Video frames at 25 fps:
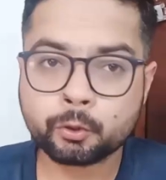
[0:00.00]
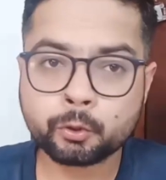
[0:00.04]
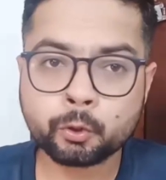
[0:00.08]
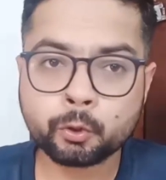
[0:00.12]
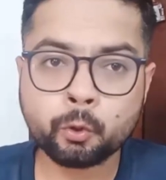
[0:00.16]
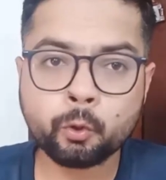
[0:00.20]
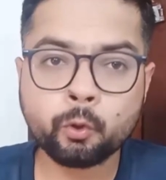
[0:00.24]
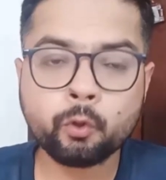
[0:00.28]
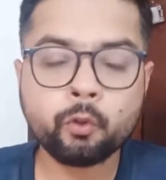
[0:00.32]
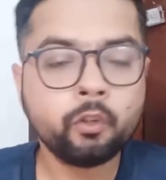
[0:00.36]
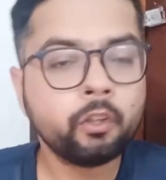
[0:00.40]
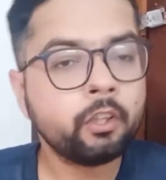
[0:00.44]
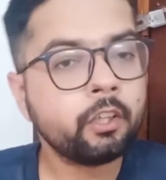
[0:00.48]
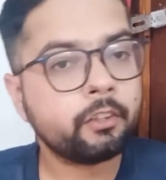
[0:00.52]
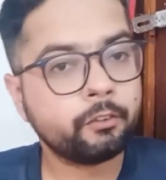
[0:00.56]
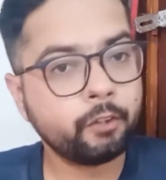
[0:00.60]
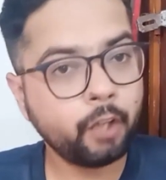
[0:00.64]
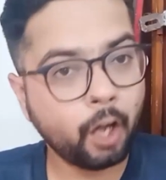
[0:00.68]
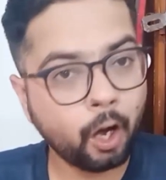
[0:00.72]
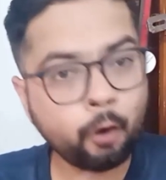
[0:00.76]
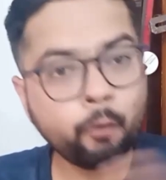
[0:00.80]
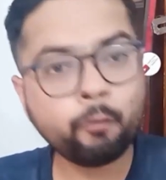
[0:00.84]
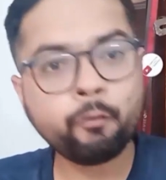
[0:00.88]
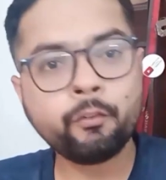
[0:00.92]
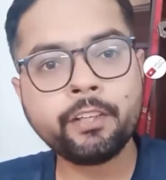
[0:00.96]
So
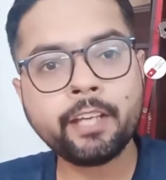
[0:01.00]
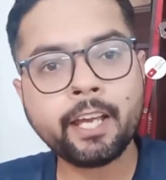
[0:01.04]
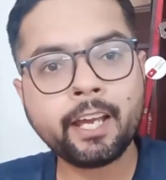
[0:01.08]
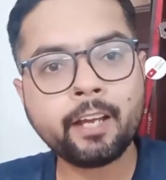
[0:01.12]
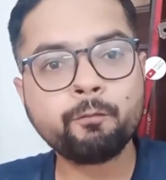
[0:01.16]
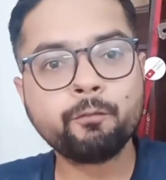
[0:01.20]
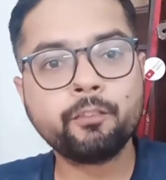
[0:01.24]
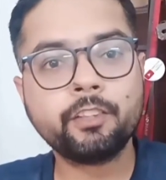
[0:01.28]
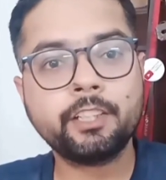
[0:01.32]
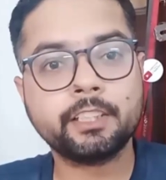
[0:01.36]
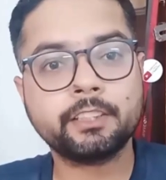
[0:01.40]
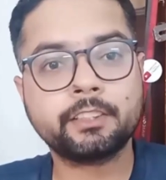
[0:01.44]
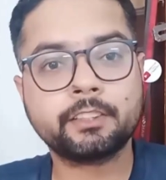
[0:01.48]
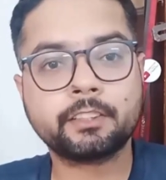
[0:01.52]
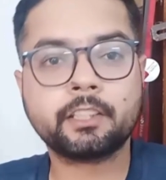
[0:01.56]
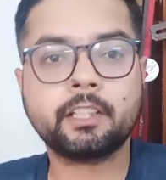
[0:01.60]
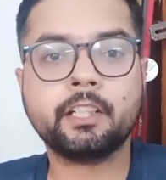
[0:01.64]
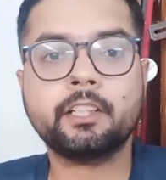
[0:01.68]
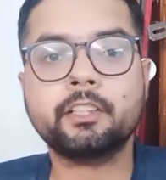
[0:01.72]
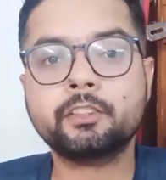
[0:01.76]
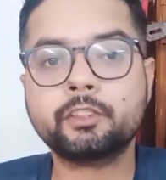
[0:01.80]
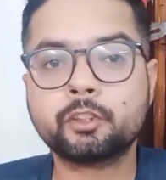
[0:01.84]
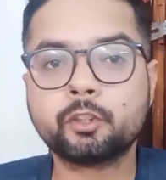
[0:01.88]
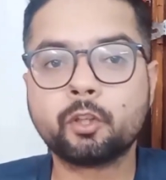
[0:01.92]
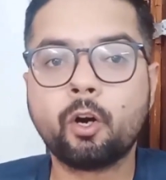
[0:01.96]
now we have
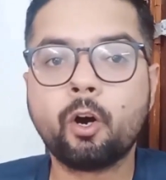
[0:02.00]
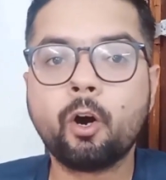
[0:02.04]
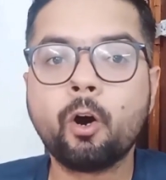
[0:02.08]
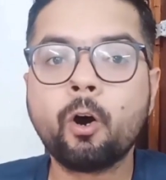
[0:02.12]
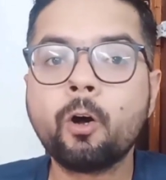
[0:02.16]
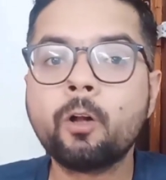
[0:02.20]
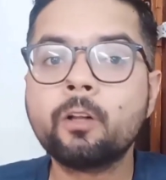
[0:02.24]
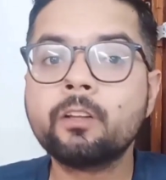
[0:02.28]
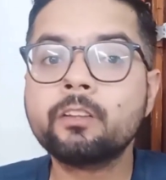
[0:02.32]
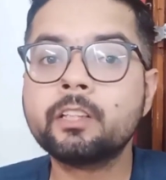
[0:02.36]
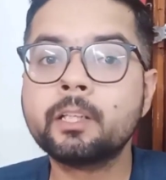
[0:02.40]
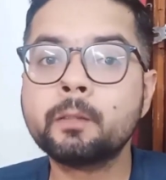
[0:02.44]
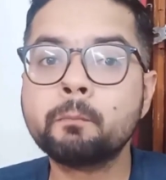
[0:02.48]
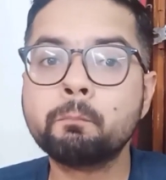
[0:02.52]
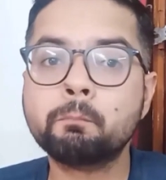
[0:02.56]
discussed all